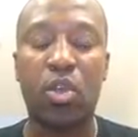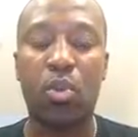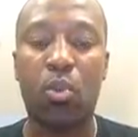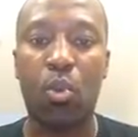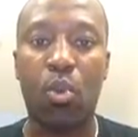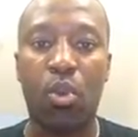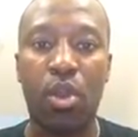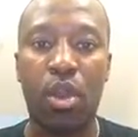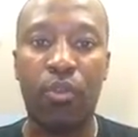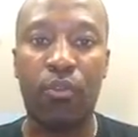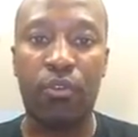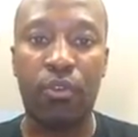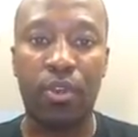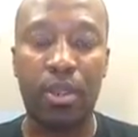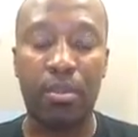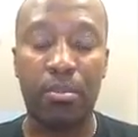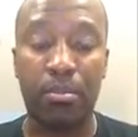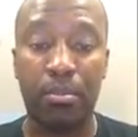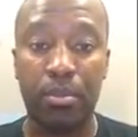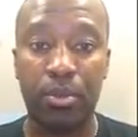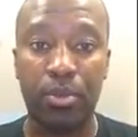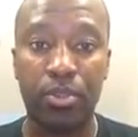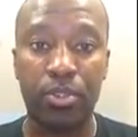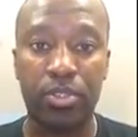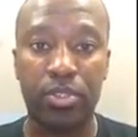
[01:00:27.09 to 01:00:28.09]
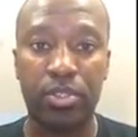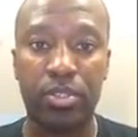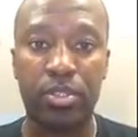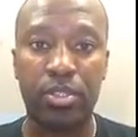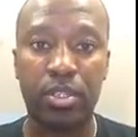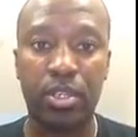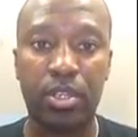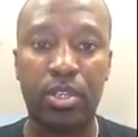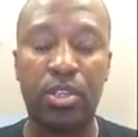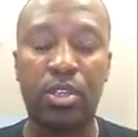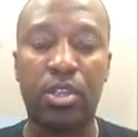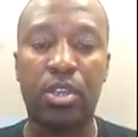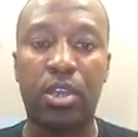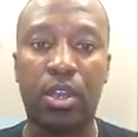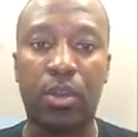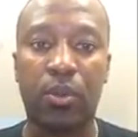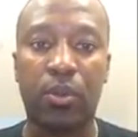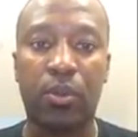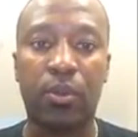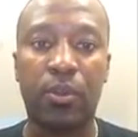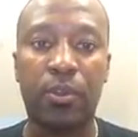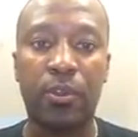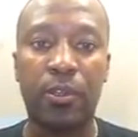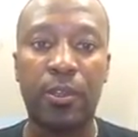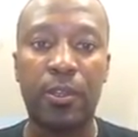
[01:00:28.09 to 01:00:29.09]
wherever it must go.
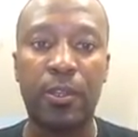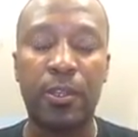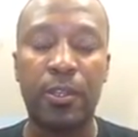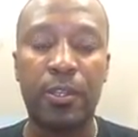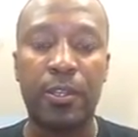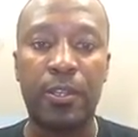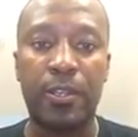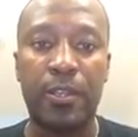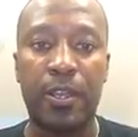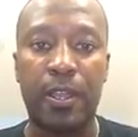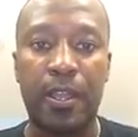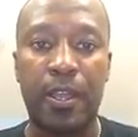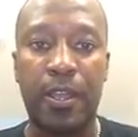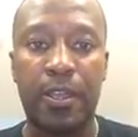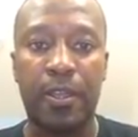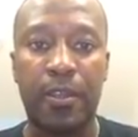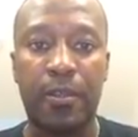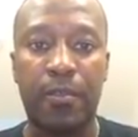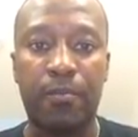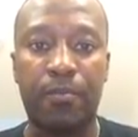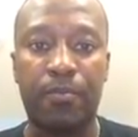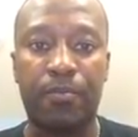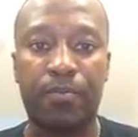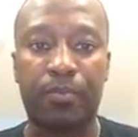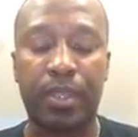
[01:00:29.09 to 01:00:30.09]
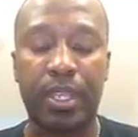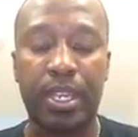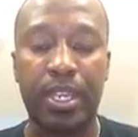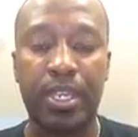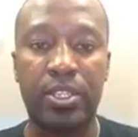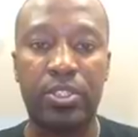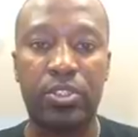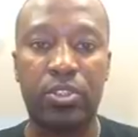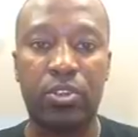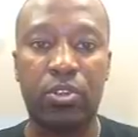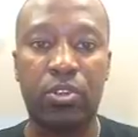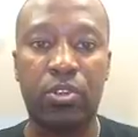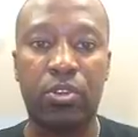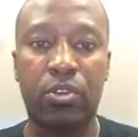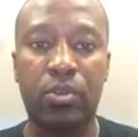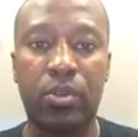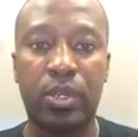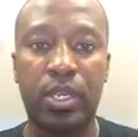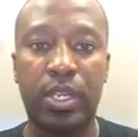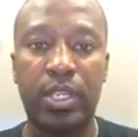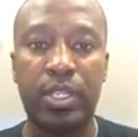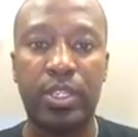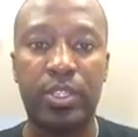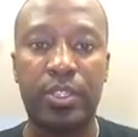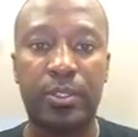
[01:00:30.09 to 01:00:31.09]
As
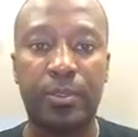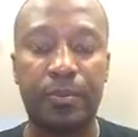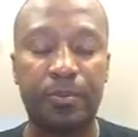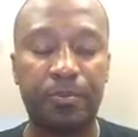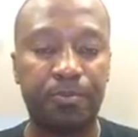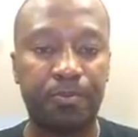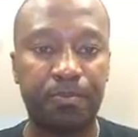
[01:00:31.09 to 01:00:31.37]
always,